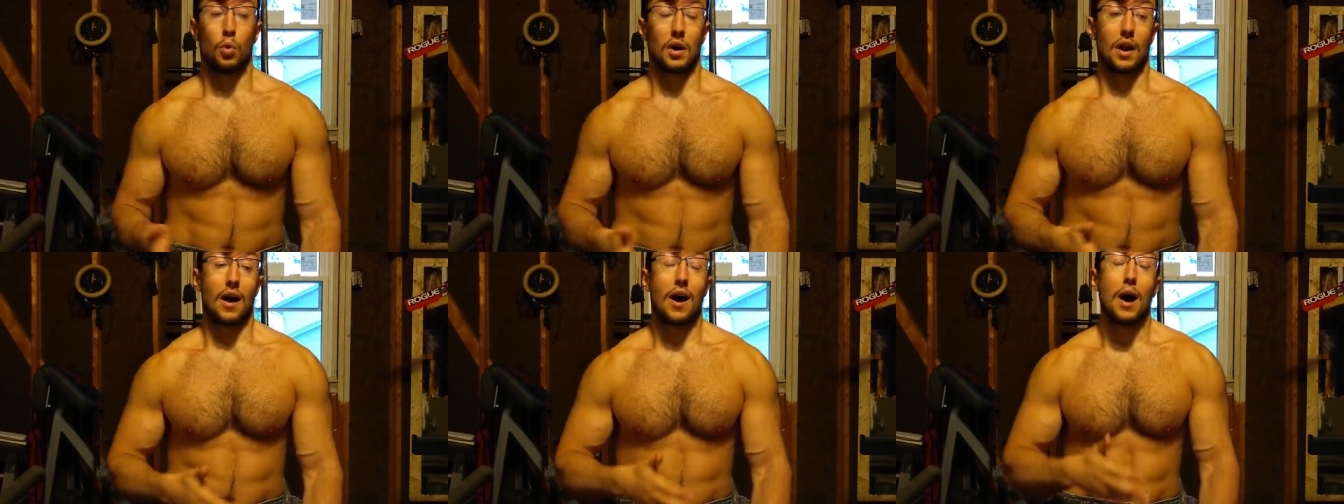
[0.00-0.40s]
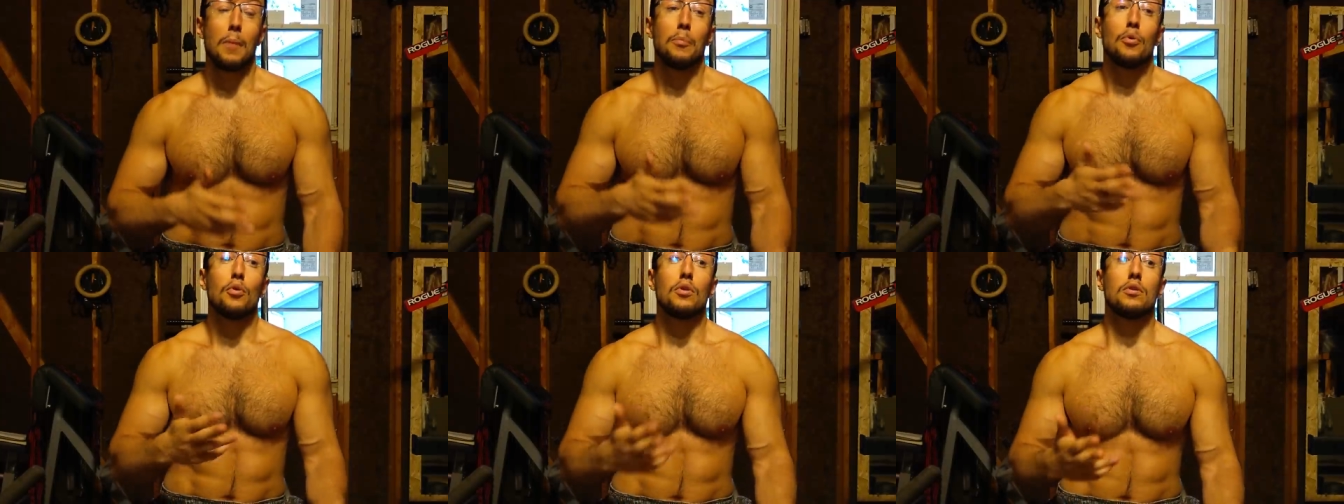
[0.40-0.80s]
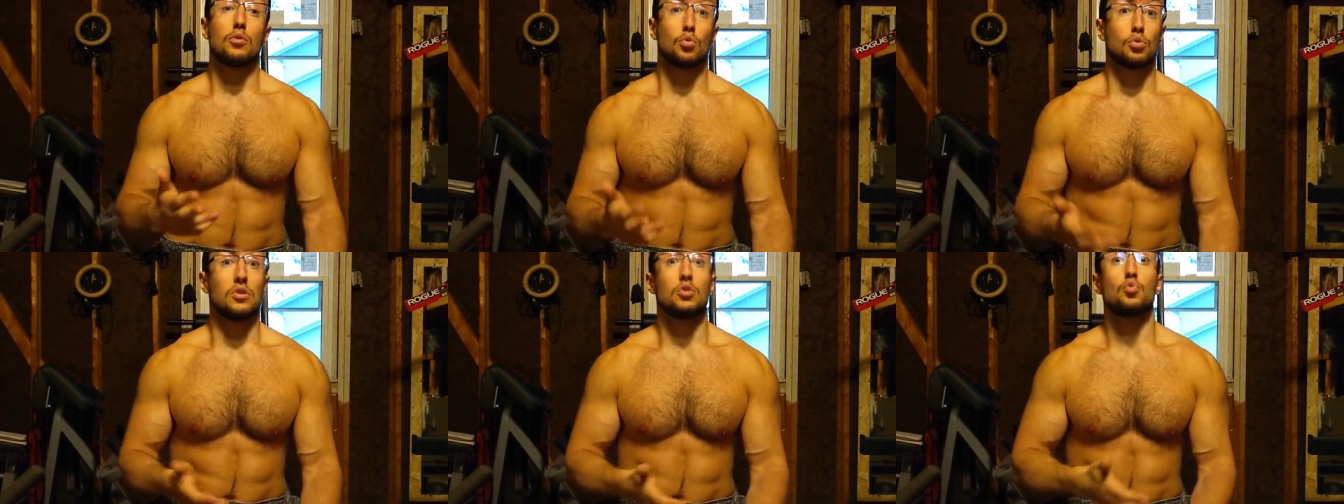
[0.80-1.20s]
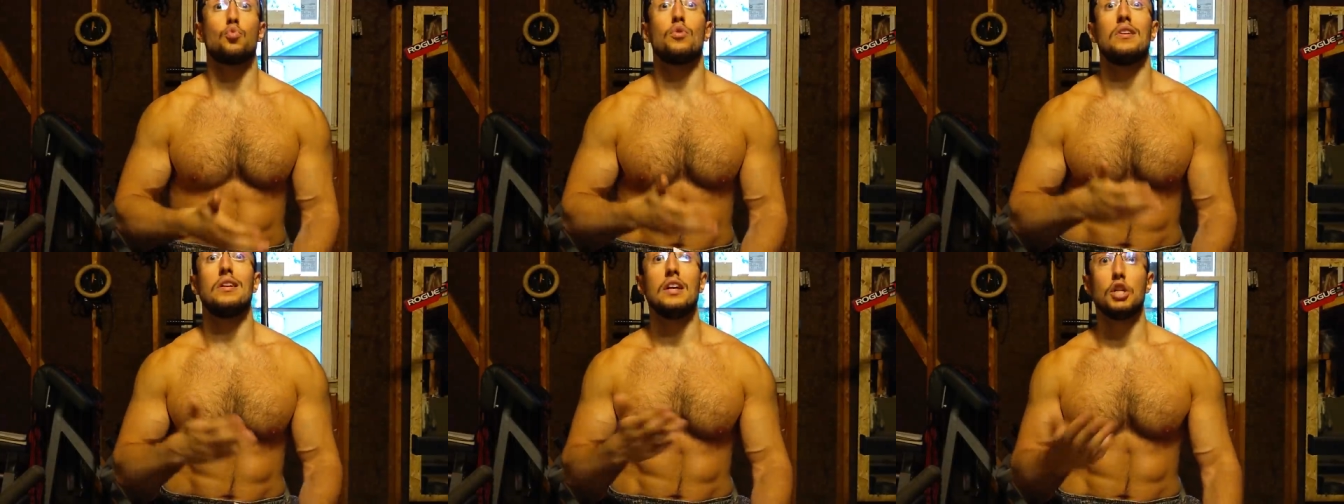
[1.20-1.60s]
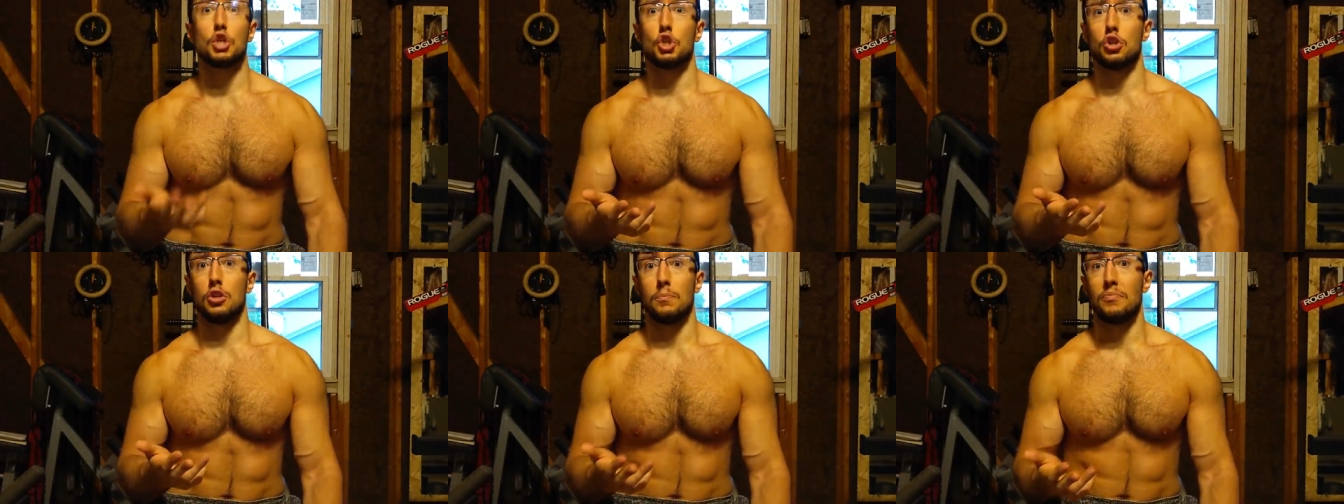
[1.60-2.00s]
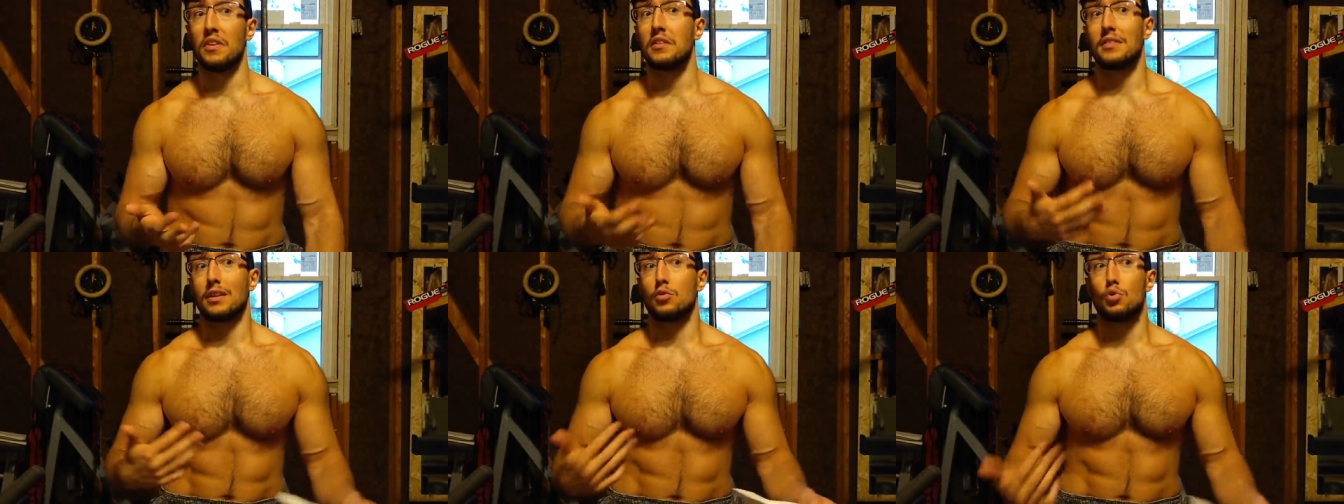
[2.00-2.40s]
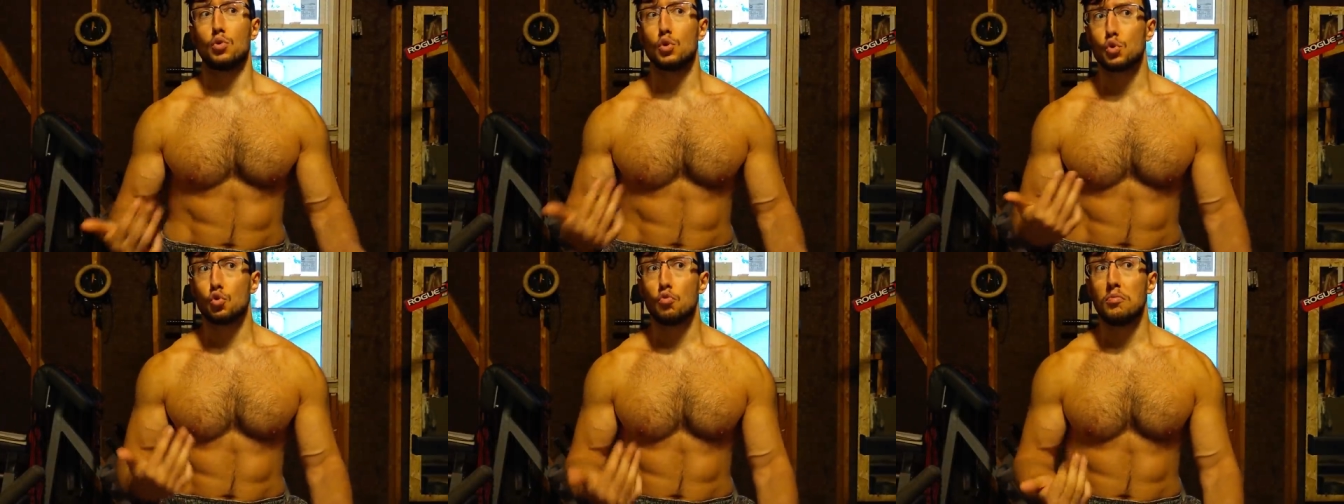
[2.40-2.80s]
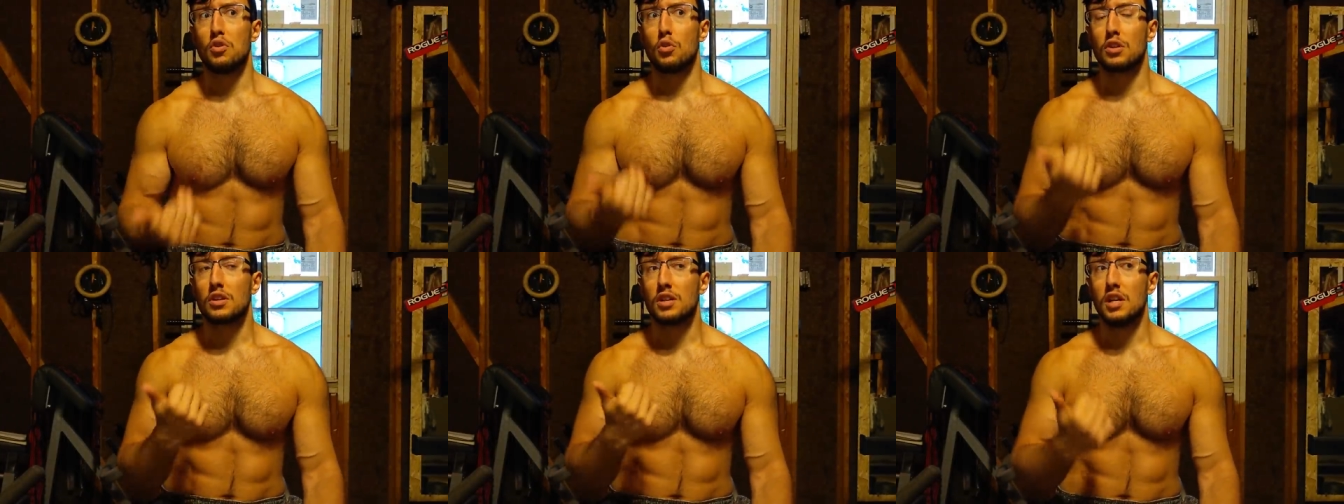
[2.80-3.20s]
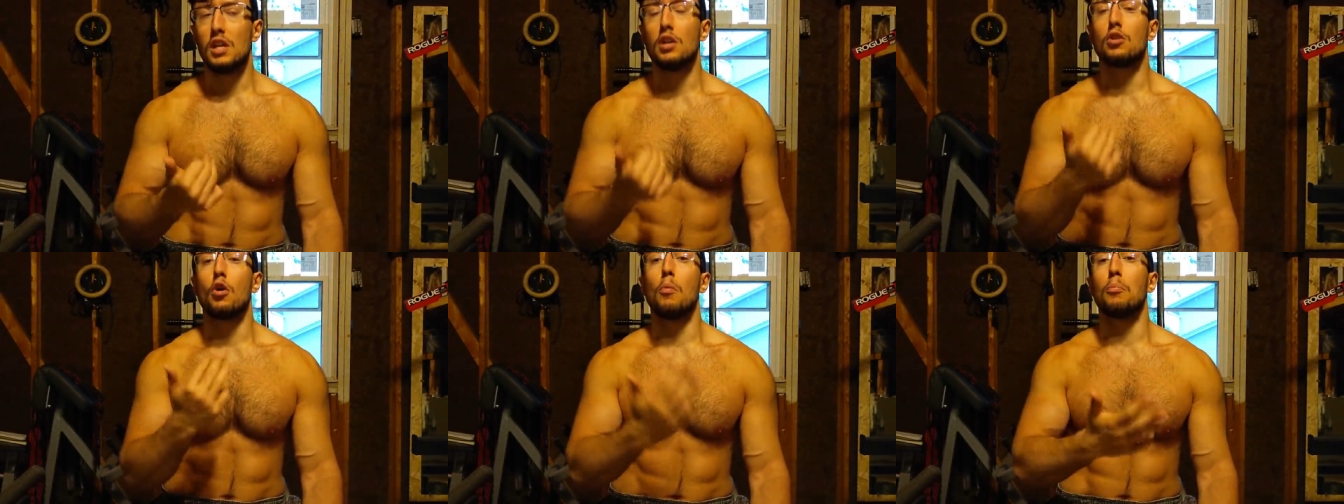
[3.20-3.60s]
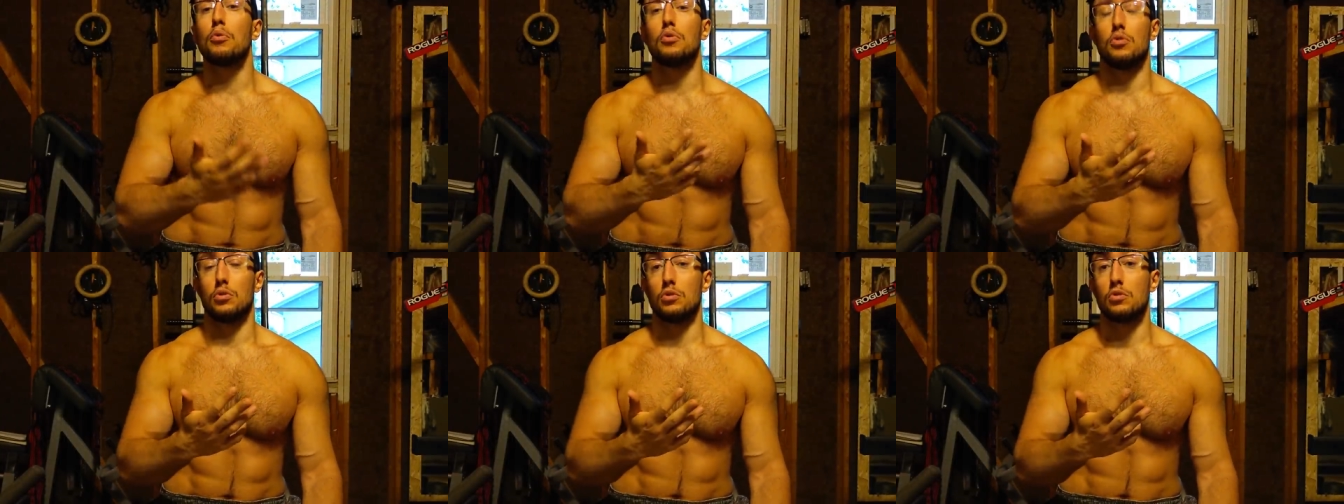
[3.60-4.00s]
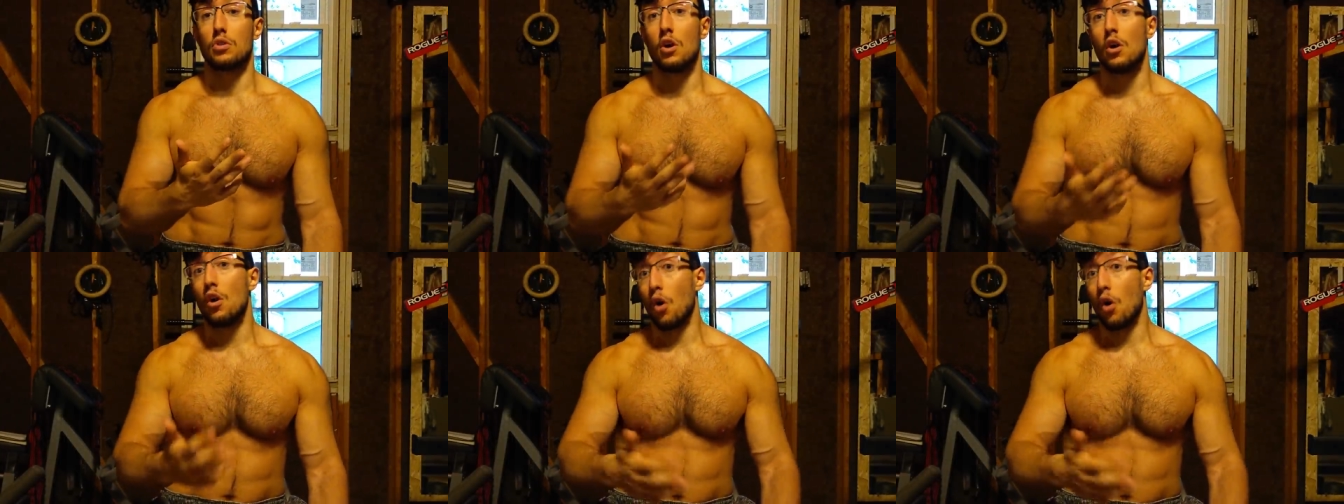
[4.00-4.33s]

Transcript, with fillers: what happened to this religion that used to be a key component